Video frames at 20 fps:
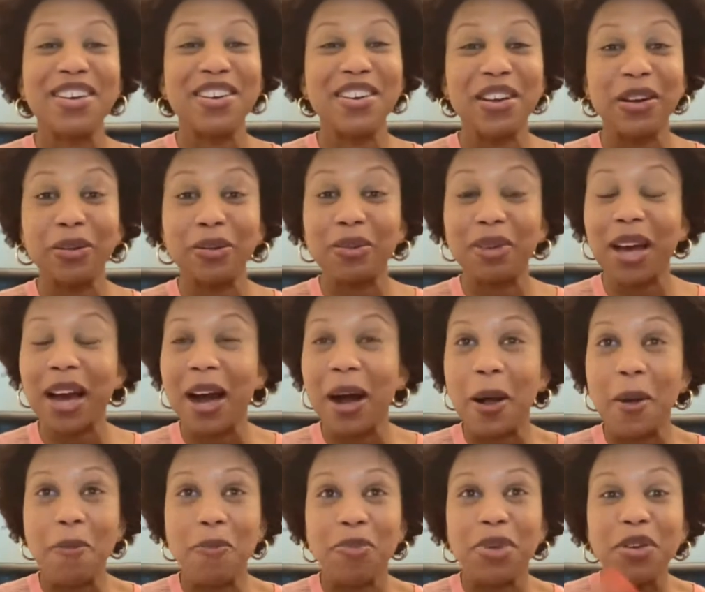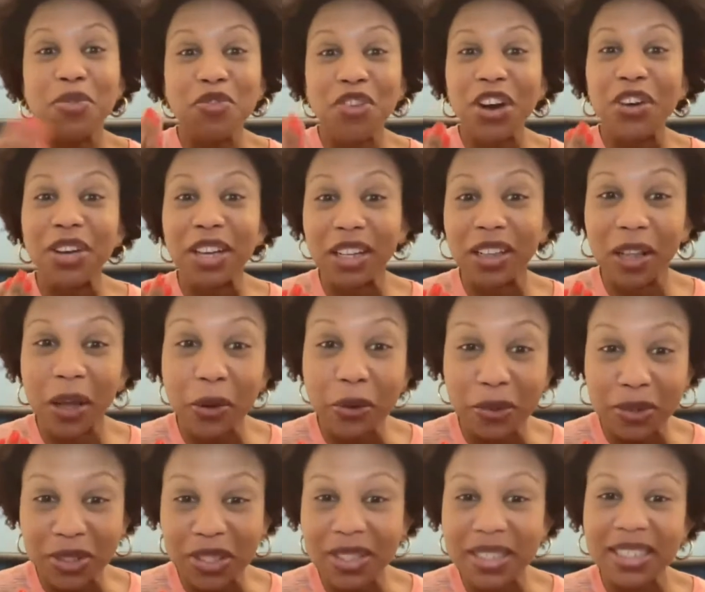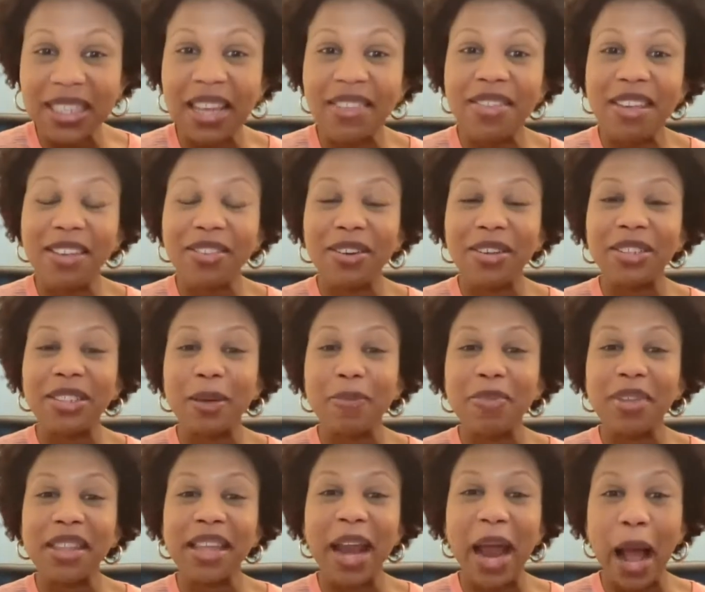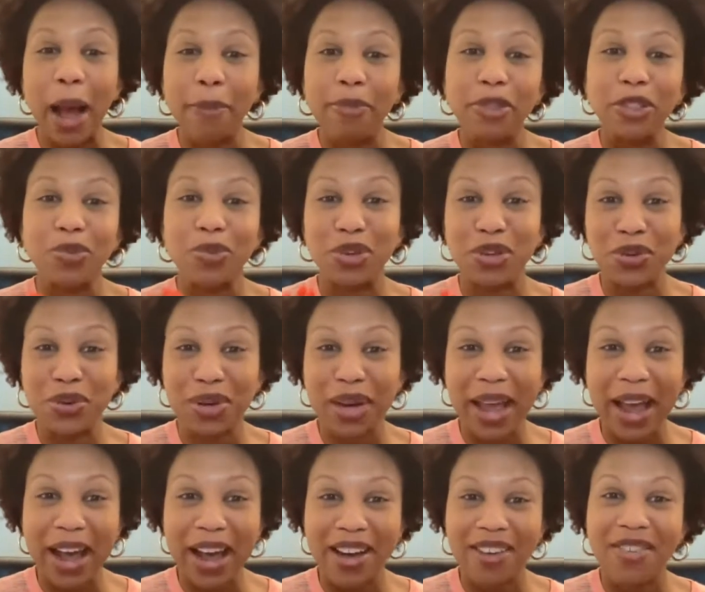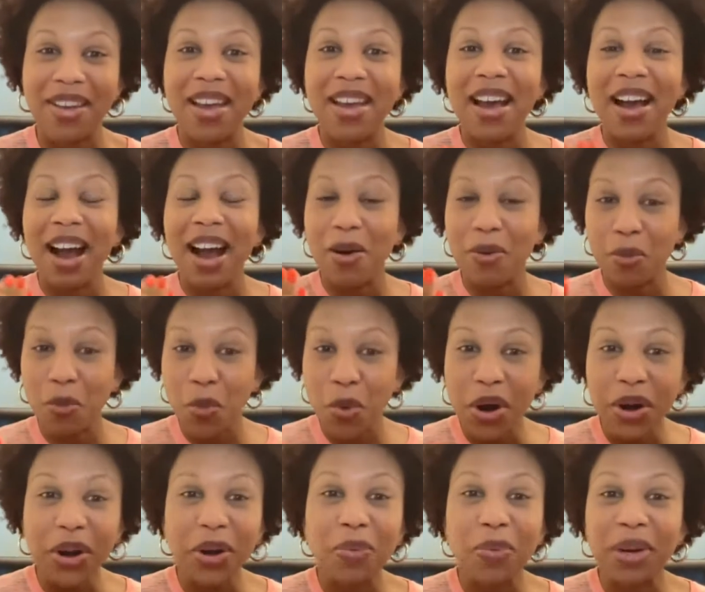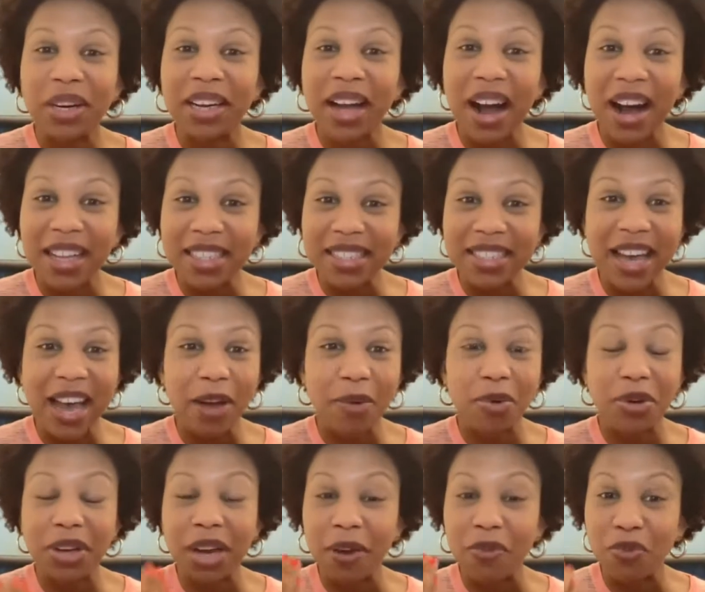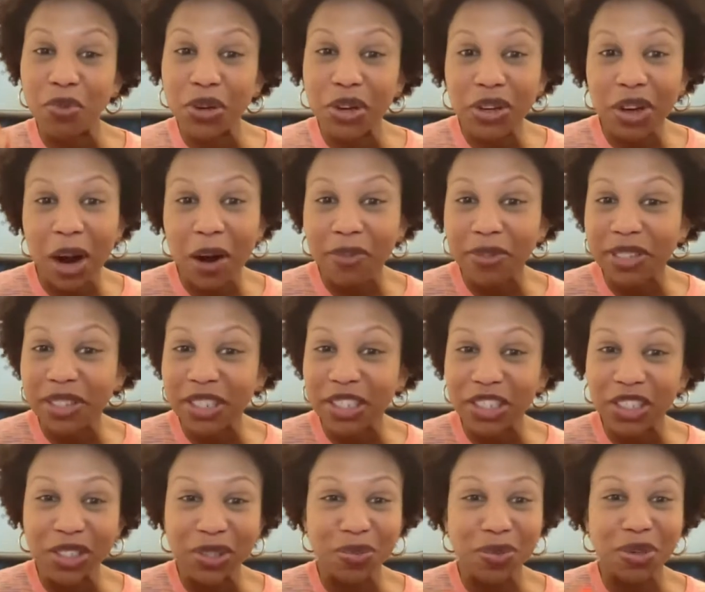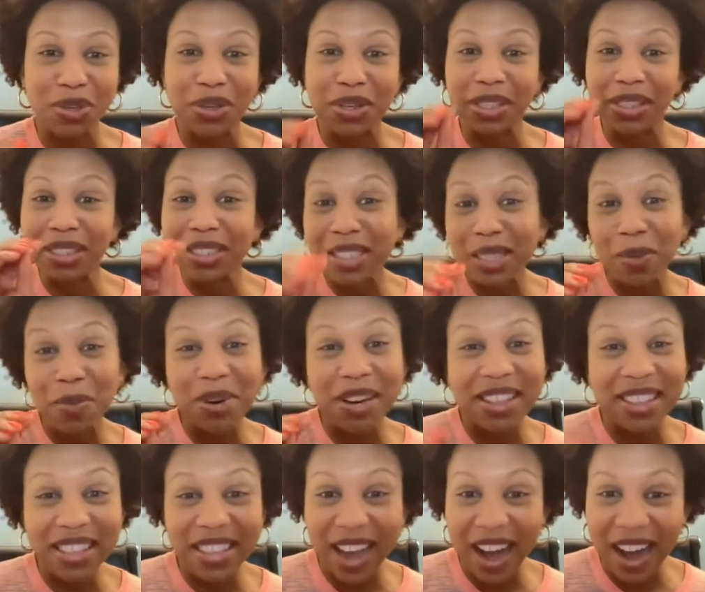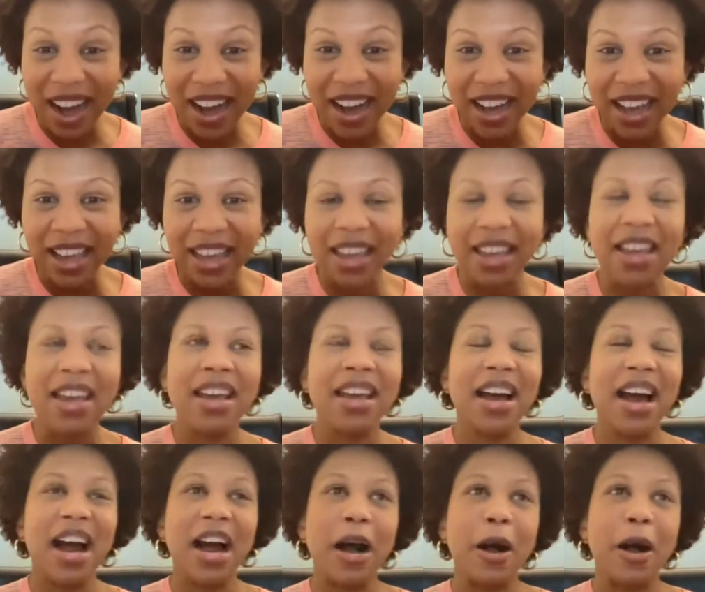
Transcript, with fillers: you know, uh, be very close because I think there's something that happens when you can have one-on-one contact when you have real conversations when you can look someone in the eye yeah.